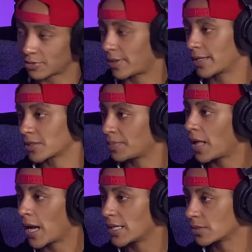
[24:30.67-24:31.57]
So like
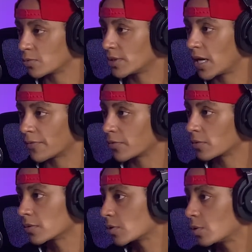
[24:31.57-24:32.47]
supplies and whatnot
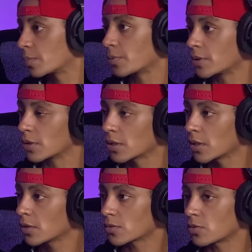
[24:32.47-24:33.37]
for the corporate
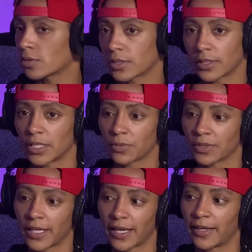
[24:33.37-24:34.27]
source, and then it
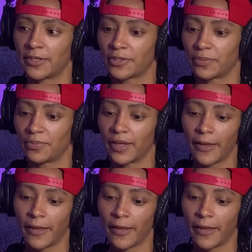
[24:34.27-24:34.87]
was like I ended up